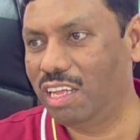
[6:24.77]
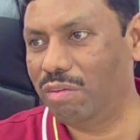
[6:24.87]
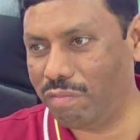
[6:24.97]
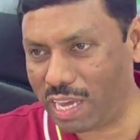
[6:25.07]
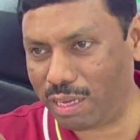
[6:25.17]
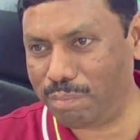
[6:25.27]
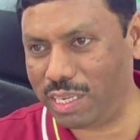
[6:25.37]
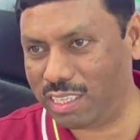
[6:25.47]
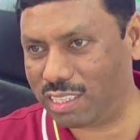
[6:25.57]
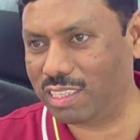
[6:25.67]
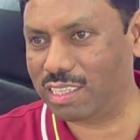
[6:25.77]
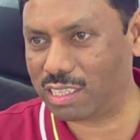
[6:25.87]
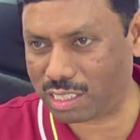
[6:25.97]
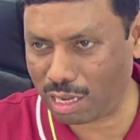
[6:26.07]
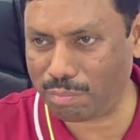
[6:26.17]
Wei means is the
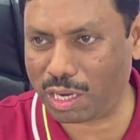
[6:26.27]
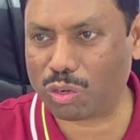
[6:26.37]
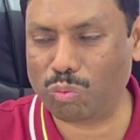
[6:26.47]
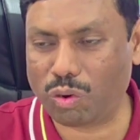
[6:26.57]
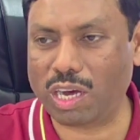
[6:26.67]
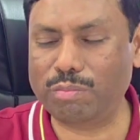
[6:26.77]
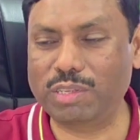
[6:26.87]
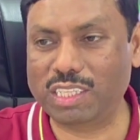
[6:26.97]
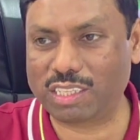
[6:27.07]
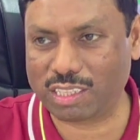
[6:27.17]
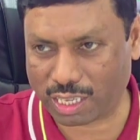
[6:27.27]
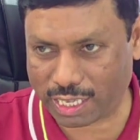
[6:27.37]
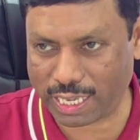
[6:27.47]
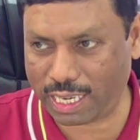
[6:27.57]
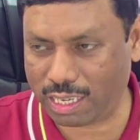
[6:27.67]
stomach, Kuan means is the
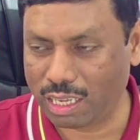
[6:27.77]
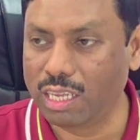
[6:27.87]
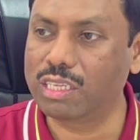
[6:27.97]
gate.